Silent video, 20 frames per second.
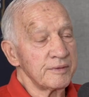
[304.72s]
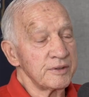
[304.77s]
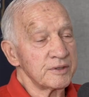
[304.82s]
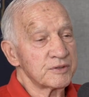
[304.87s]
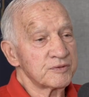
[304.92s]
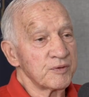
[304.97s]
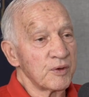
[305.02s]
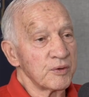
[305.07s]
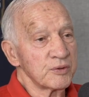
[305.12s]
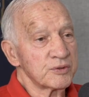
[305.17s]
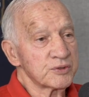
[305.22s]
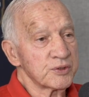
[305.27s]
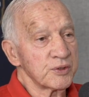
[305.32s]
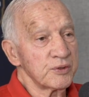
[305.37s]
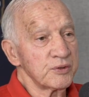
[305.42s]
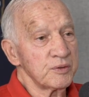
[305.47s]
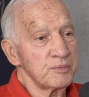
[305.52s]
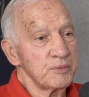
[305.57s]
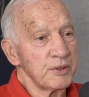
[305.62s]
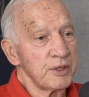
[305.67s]
these folks
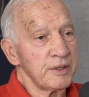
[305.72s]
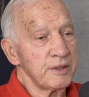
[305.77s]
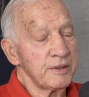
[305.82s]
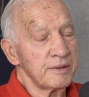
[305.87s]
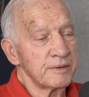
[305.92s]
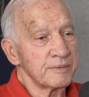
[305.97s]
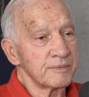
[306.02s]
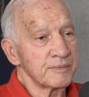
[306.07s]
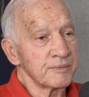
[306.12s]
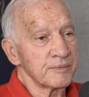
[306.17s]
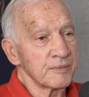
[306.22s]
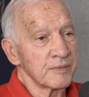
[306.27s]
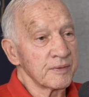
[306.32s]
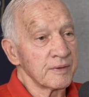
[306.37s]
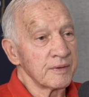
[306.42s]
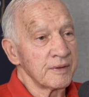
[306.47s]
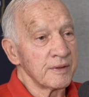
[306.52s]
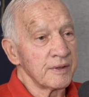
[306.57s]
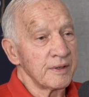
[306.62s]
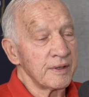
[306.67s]
turned to me,
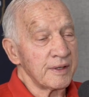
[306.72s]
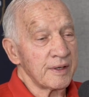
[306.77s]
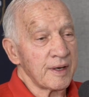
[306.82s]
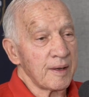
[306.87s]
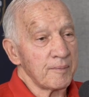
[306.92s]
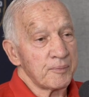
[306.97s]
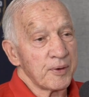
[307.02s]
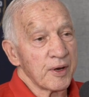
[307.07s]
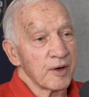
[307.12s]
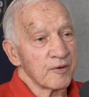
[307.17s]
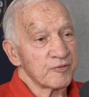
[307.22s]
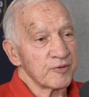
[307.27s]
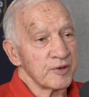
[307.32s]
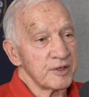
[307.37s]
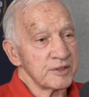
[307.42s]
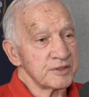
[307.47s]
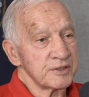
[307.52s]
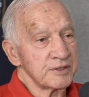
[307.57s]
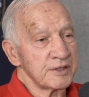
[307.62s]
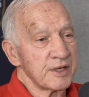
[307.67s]
and I'm
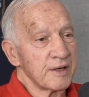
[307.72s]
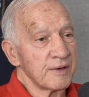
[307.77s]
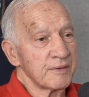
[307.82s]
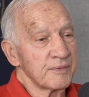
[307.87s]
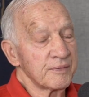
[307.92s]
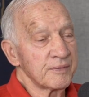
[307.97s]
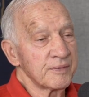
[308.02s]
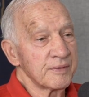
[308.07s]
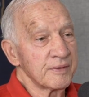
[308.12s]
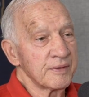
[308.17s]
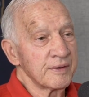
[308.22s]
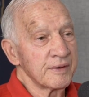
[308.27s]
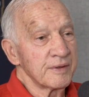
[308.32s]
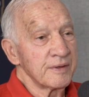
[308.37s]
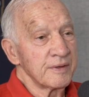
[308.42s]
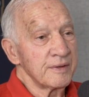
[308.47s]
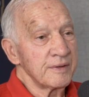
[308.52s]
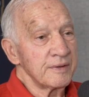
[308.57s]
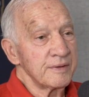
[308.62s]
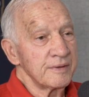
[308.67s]
paraphrasing now,
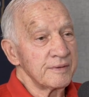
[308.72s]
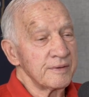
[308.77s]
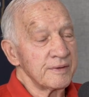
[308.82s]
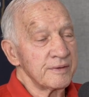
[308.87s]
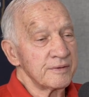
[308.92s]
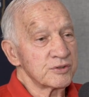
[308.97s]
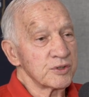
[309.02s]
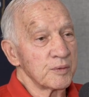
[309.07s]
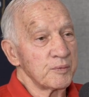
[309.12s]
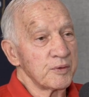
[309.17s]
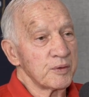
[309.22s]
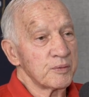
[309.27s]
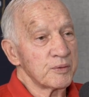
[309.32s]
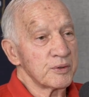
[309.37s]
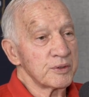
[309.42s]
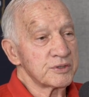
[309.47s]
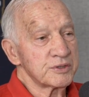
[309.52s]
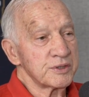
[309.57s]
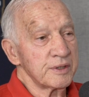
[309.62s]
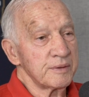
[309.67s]
in so many
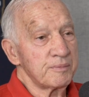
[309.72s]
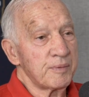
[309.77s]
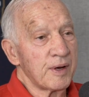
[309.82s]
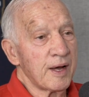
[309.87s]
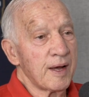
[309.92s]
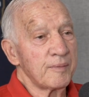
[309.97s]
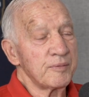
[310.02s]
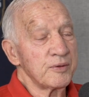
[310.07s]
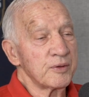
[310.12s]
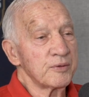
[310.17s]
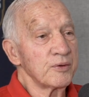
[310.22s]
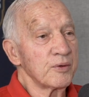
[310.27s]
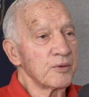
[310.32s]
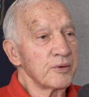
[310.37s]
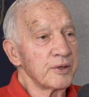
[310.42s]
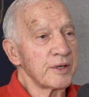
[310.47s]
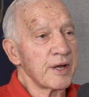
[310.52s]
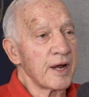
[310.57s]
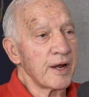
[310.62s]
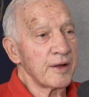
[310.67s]
words said, "Bob, you're the
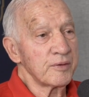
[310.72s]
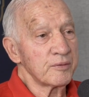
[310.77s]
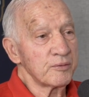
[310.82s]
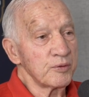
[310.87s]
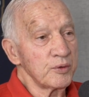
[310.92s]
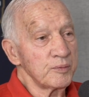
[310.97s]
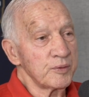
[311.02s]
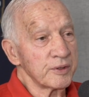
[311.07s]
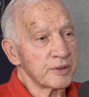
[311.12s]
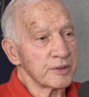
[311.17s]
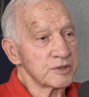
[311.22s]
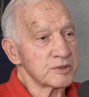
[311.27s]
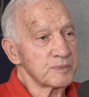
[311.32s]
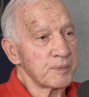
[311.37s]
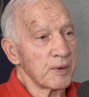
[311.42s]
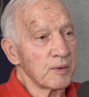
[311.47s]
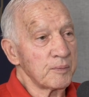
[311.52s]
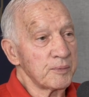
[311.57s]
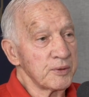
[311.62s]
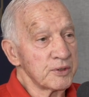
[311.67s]
only guy in the room that can
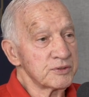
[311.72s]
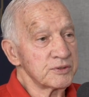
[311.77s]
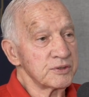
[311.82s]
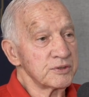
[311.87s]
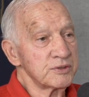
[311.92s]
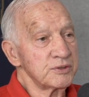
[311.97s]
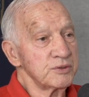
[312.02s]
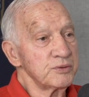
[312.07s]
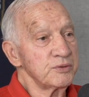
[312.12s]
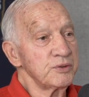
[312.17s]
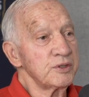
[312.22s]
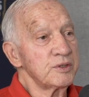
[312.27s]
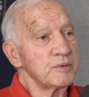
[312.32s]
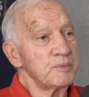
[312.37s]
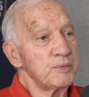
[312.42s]
spell business. You need to